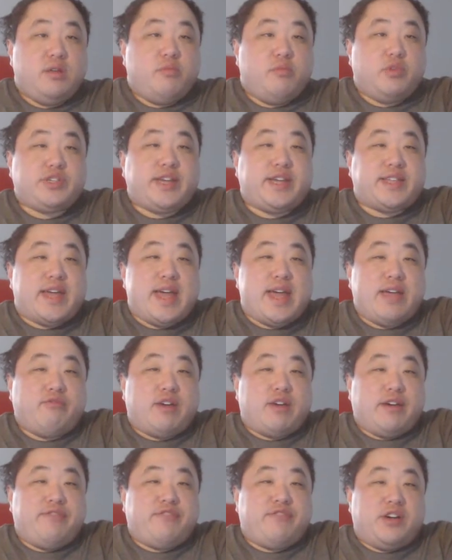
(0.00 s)
Which again, I have
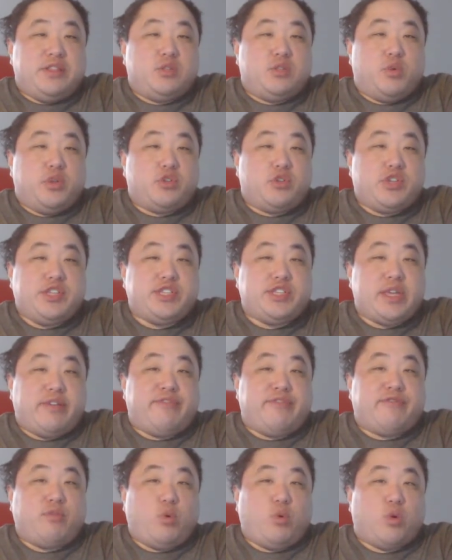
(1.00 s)
a lot of fun doing GTA
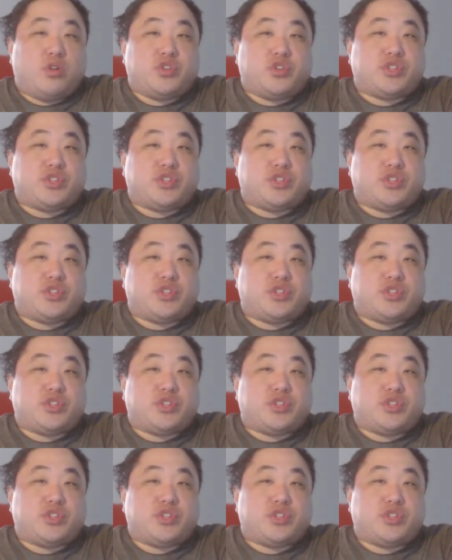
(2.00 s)
4.